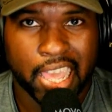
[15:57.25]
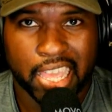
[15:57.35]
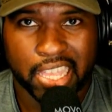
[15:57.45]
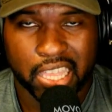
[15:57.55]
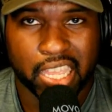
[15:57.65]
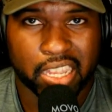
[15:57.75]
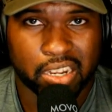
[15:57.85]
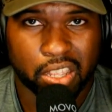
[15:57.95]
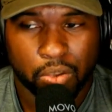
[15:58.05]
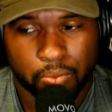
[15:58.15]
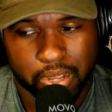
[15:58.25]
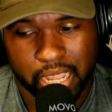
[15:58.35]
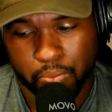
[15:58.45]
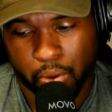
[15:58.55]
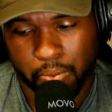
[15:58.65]
And then
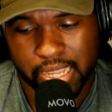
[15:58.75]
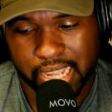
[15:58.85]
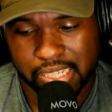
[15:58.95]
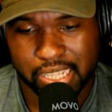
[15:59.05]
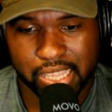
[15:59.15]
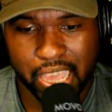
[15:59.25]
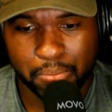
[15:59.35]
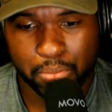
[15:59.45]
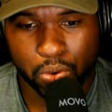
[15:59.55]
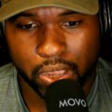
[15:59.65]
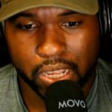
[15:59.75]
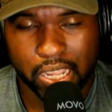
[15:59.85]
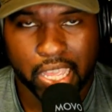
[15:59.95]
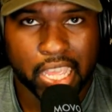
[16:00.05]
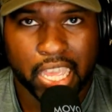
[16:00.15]
when we got to that point,
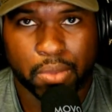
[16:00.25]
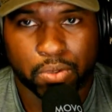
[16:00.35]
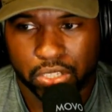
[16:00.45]
it was